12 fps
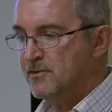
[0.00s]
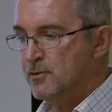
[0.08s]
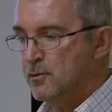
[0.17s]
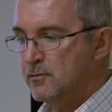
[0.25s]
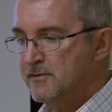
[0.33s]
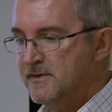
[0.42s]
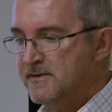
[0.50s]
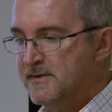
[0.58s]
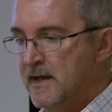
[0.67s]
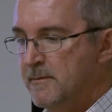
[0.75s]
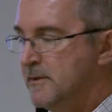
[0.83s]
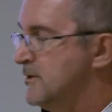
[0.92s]
to cause this
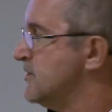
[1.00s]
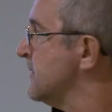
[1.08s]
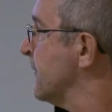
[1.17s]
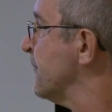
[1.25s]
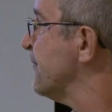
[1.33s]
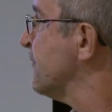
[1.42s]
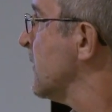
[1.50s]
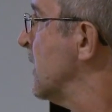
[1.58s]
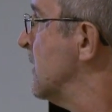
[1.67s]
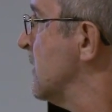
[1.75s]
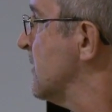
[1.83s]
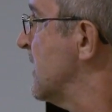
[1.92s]
damage.
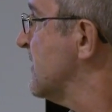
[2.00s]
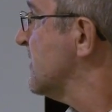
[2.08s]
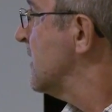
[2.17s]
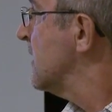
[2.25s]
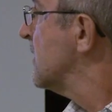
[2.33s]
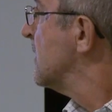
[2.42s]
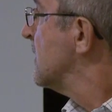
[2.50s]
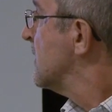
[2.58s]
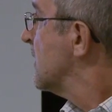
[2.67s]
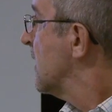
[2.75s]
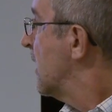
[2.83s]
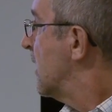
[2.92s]
There's a
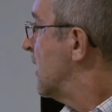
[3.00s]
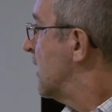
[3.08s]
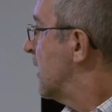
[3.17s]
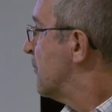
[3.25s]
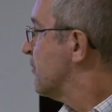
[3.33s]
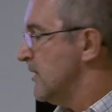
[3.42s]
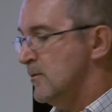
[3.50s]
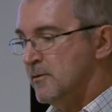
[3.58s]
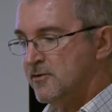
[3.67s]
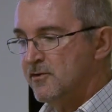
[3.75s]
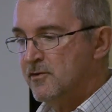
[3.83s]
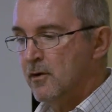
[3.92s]
brick
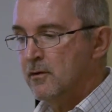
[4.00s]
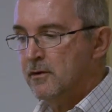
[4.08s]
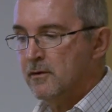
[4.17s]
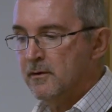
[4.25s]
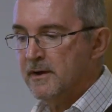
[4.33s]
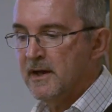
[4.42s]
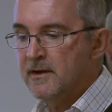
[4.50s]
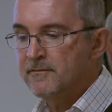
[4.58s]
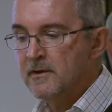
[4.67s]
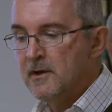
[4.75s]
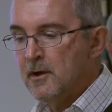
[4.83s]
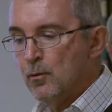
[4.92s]
which has gone
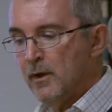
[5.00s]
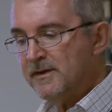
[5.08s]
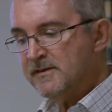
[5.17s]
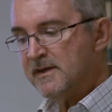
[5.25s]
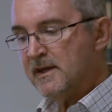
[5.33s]
concave. Once